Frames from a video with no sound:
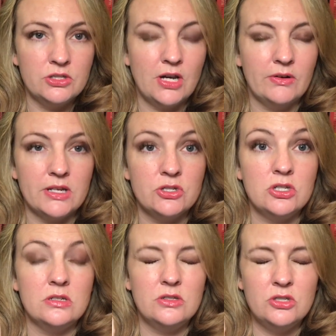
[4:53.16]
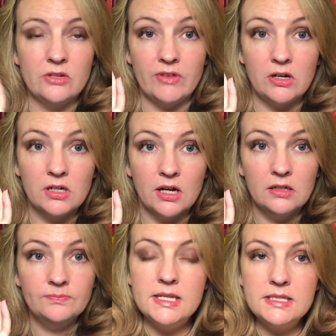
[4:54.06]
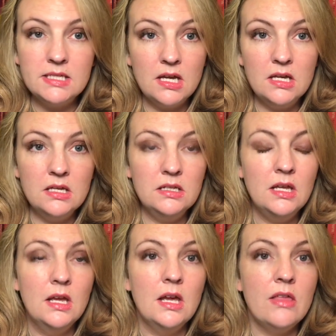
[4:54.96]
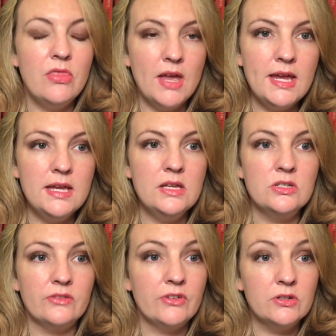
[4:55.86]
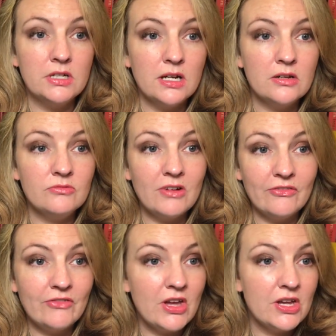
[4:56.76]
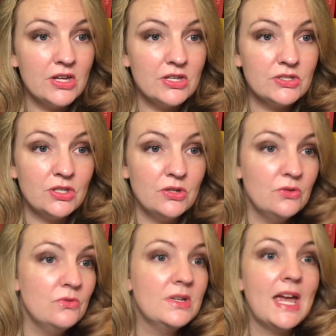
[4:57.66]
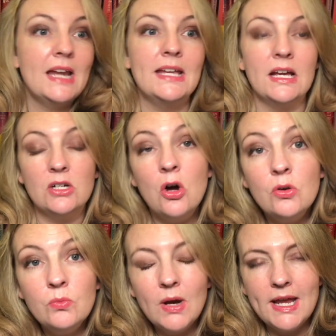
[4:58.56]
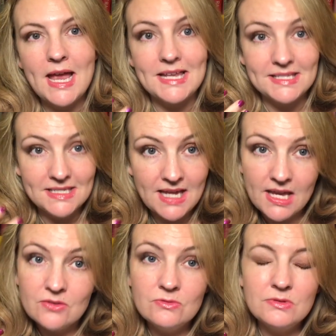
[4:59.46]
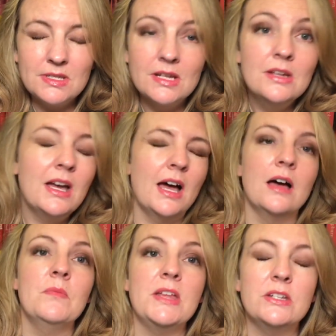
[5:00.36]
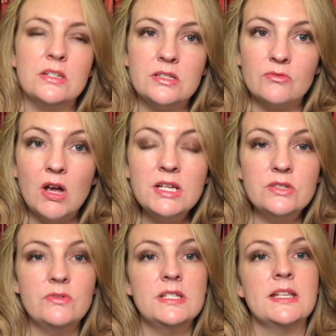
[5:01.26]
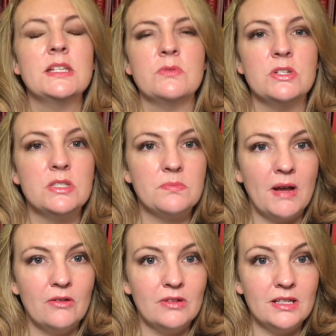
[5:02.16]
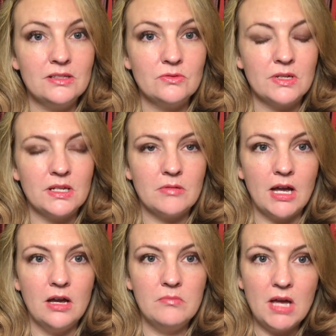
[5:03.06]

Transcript: Jared as Javanka. In turn, Javanka refer to Kellyanne Conway as Nails in a derisory sense, which is apparently talking about her